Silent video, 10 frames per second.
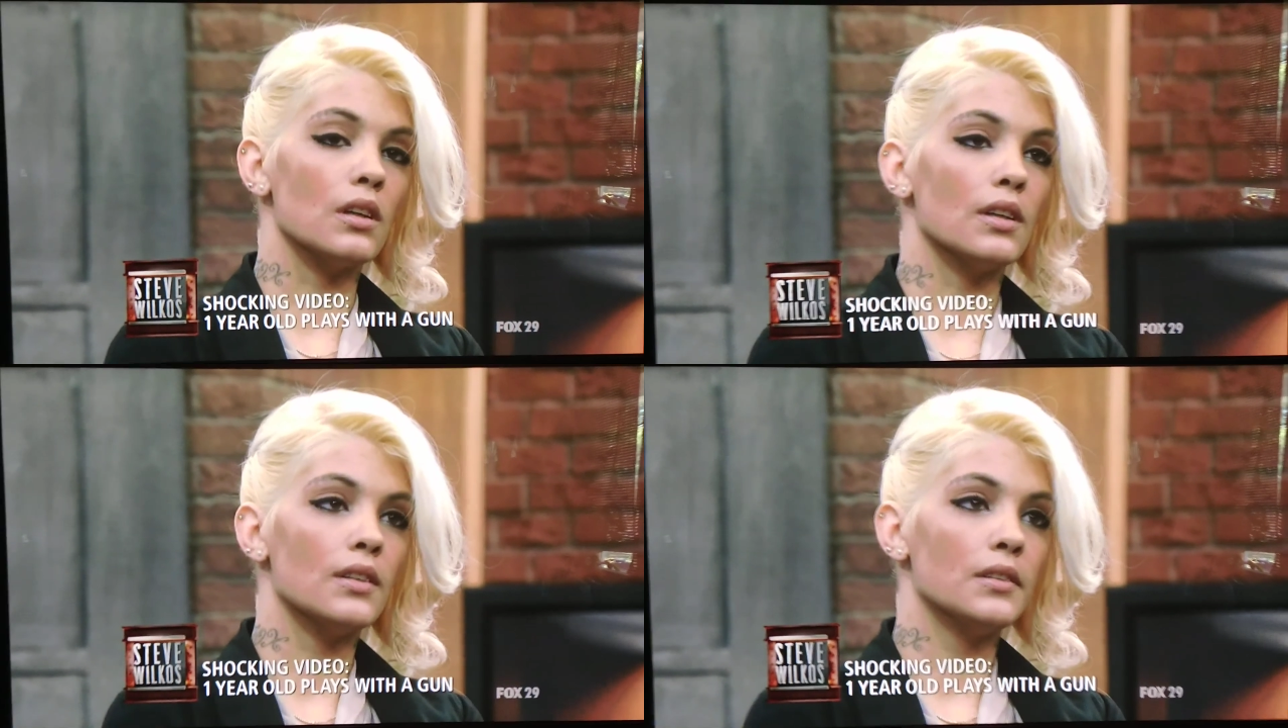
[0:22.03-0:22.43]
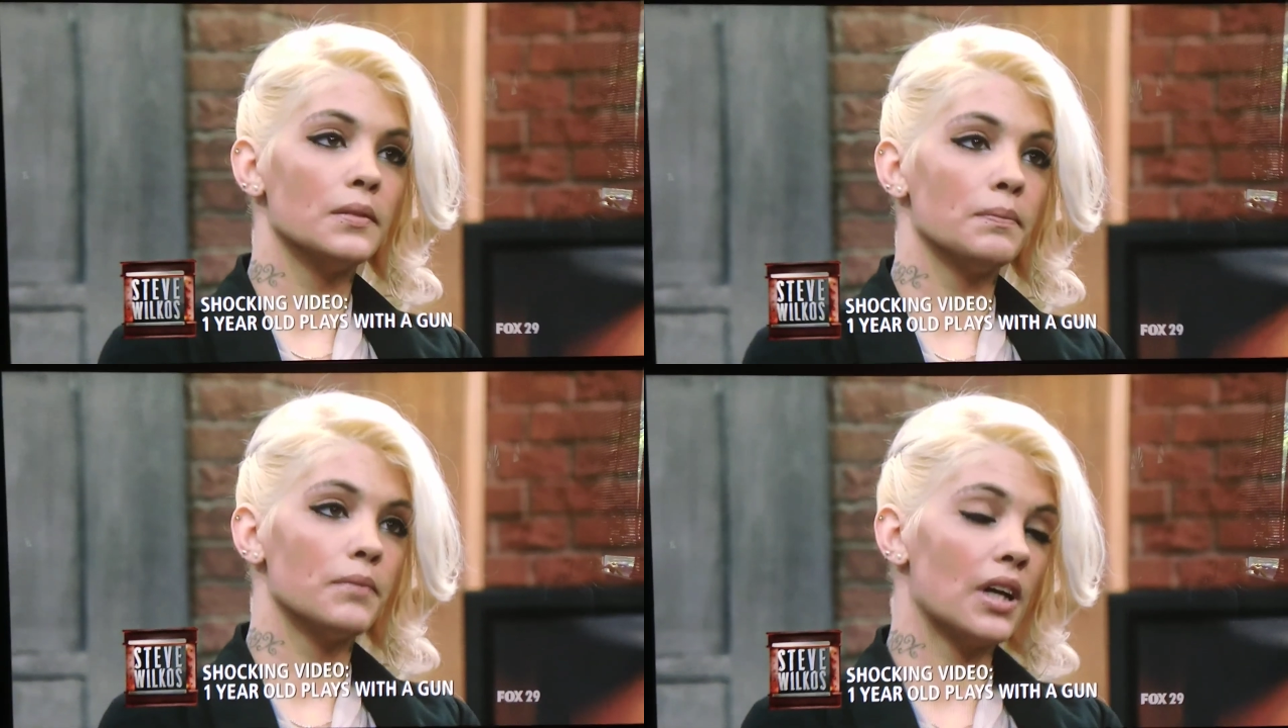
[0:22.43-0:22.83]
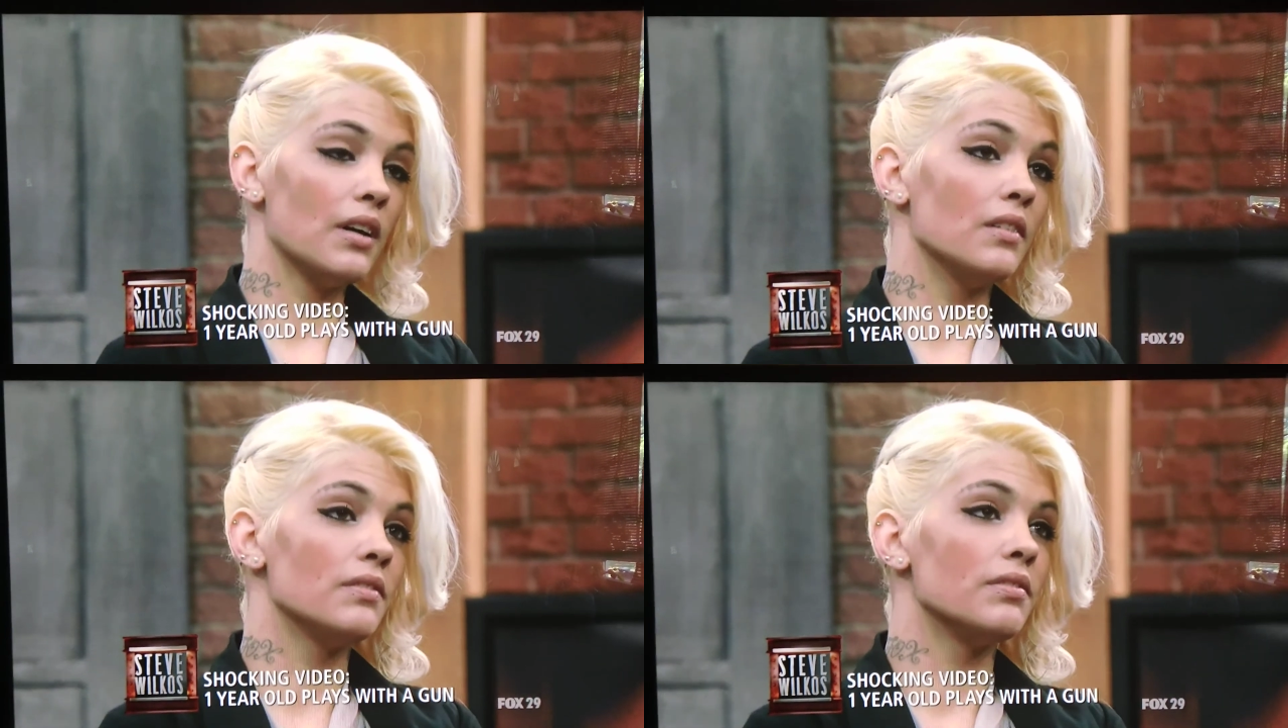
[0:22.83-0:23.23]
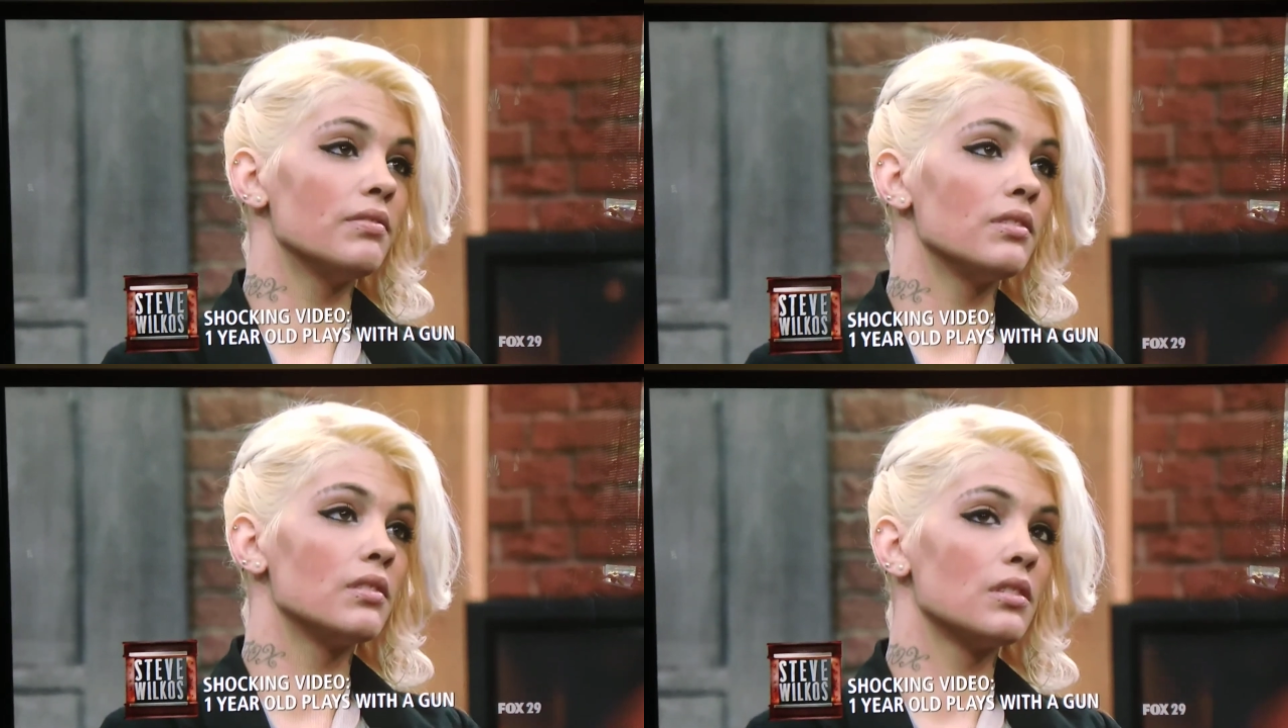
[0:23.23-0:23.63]
I've
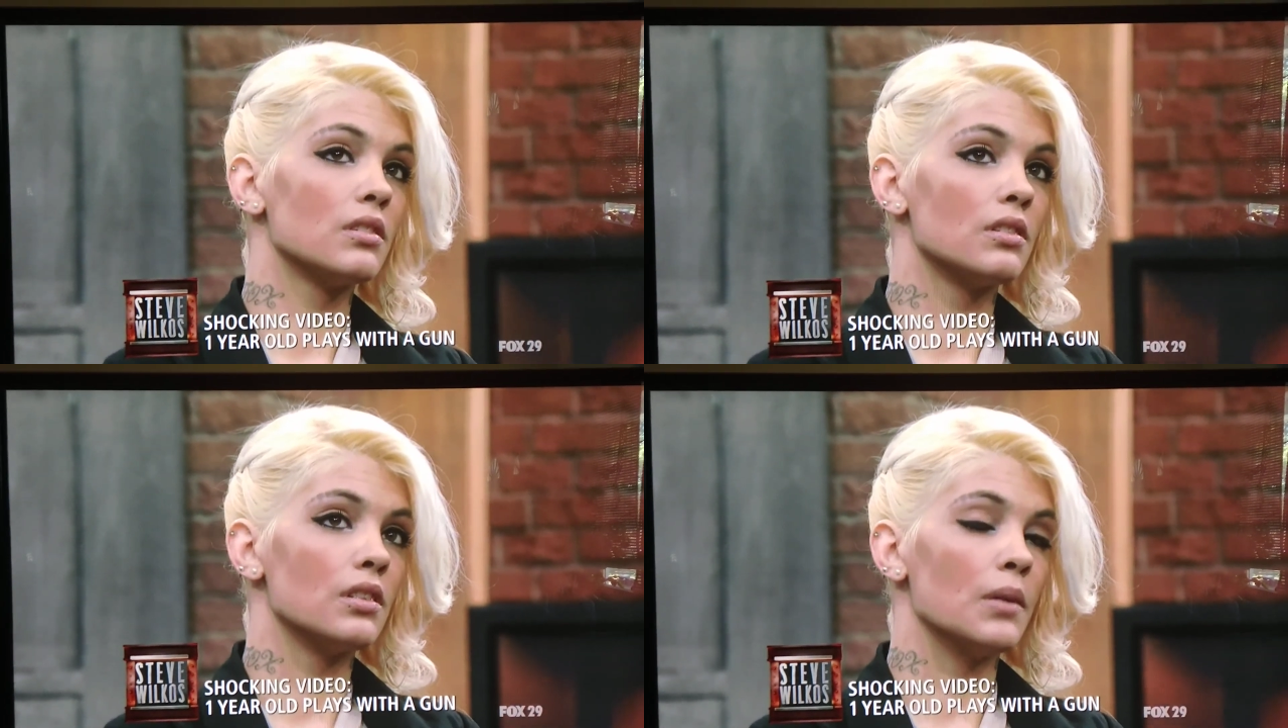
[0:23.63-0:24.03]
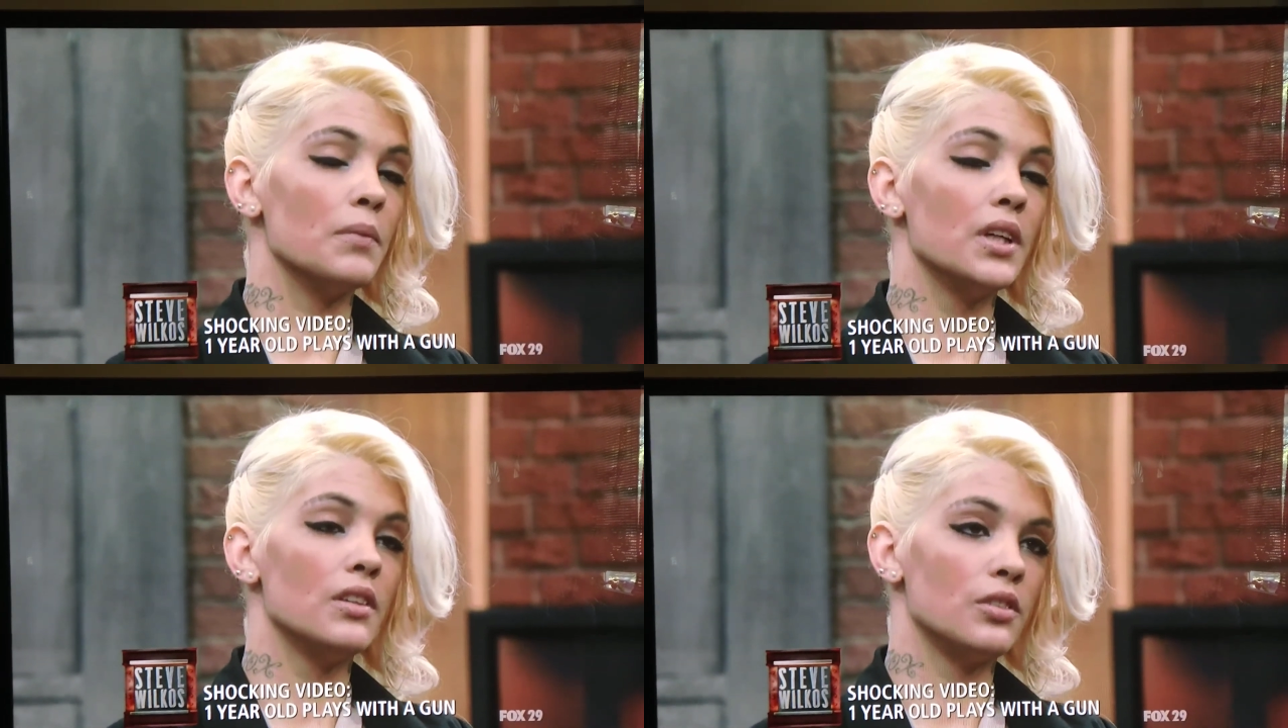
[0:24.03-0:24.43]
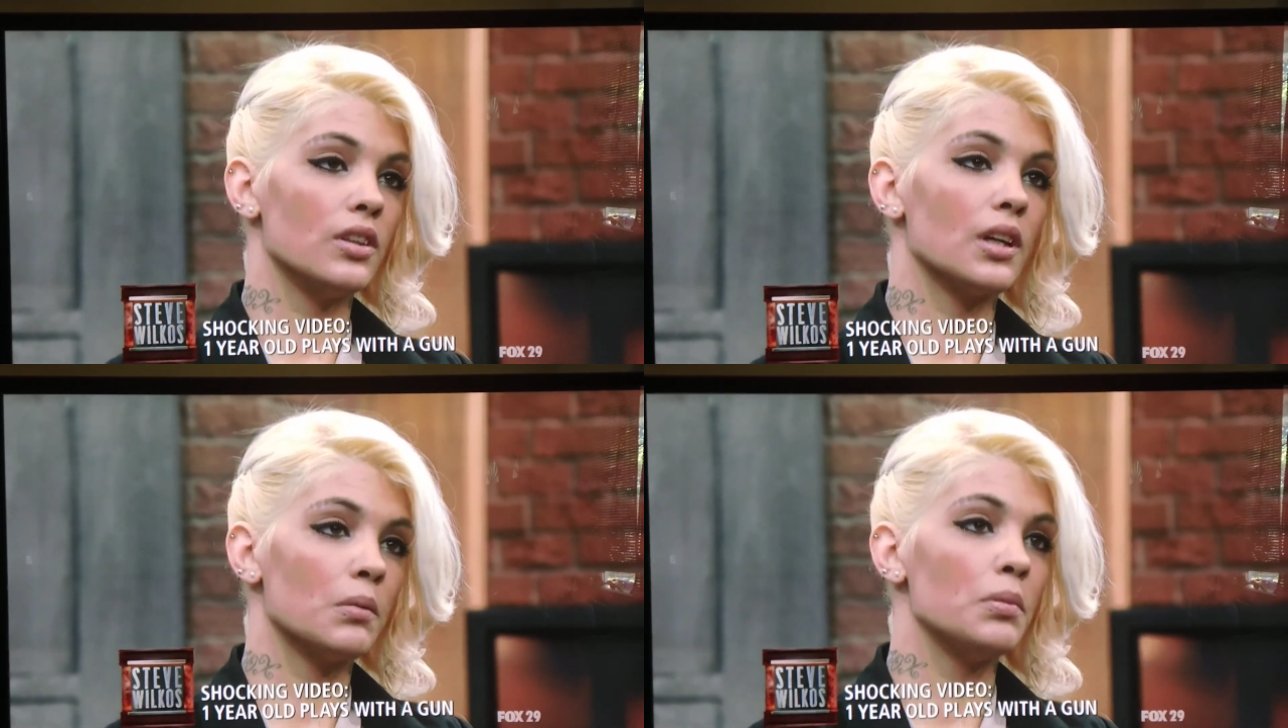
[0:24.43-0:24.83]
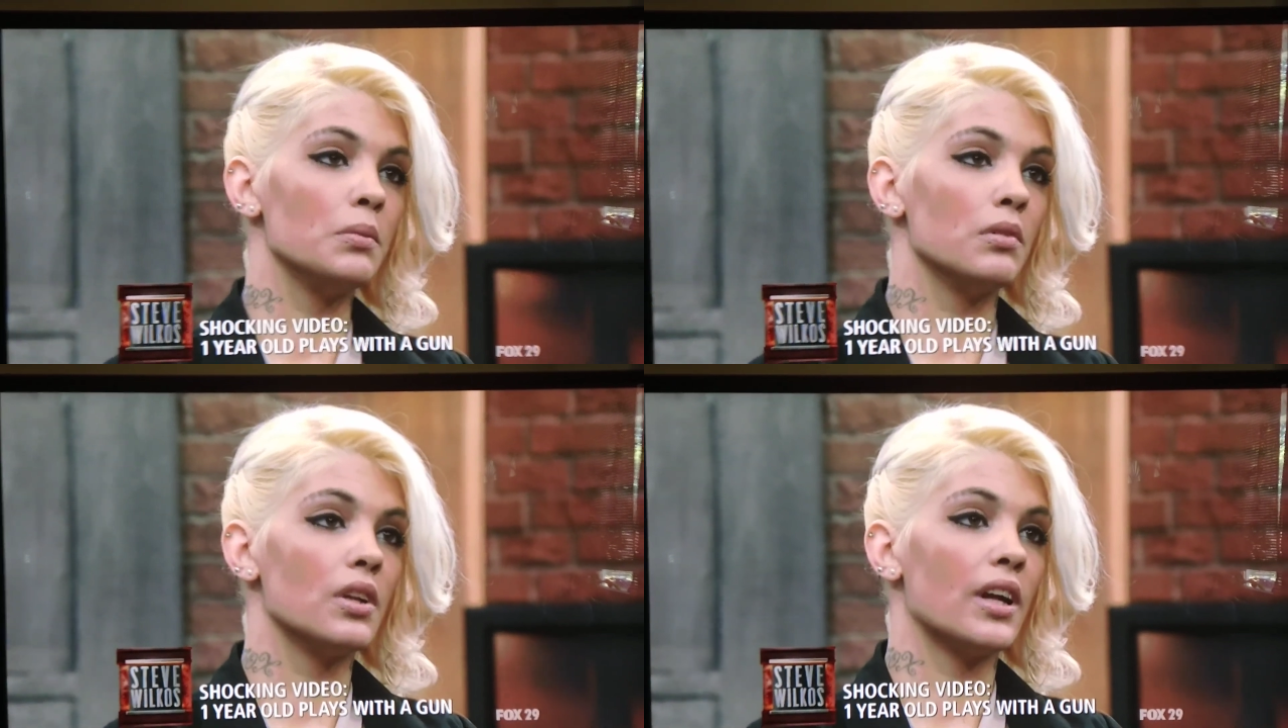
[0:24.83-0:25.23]
admitted to a couple
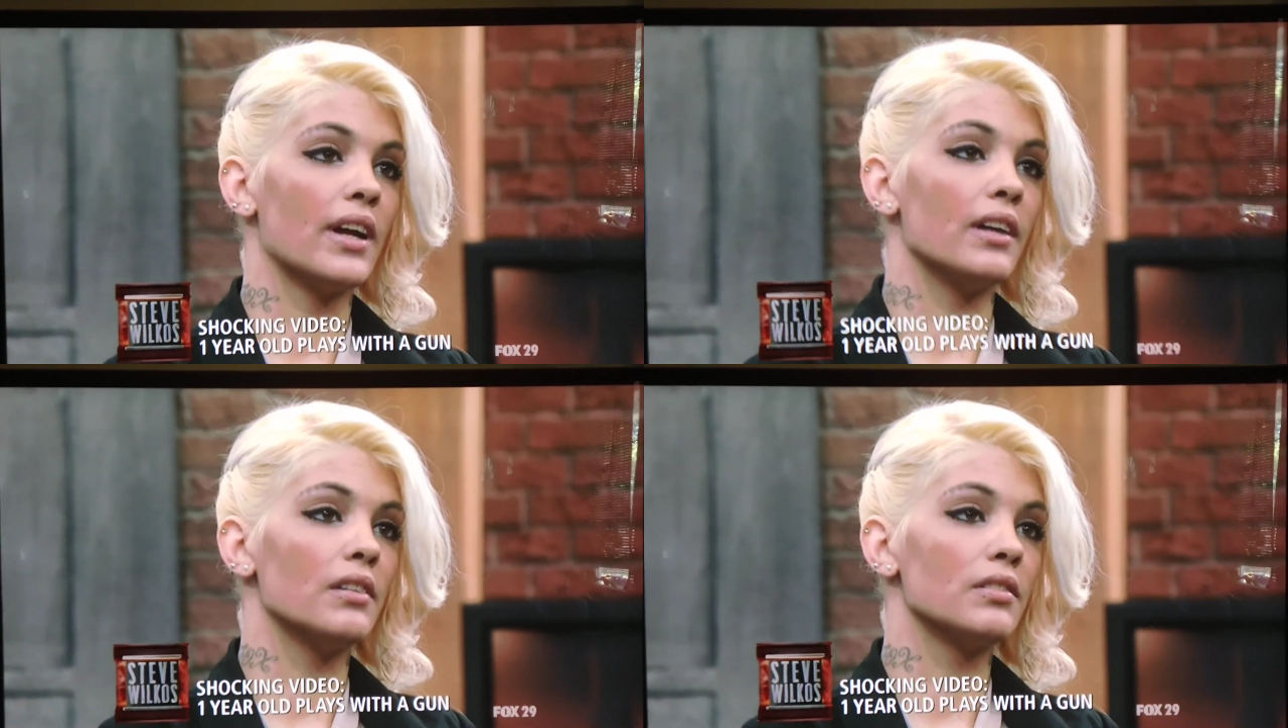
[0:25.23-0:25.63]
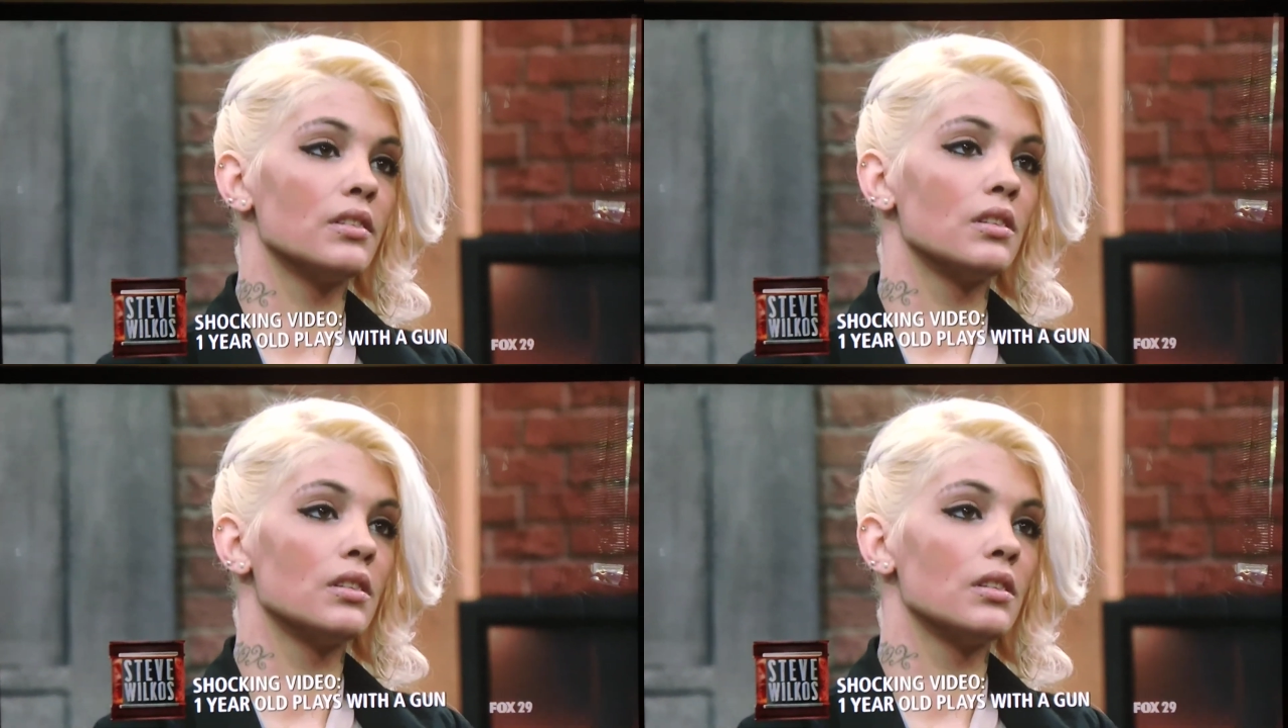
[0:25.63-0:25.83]
people that I have.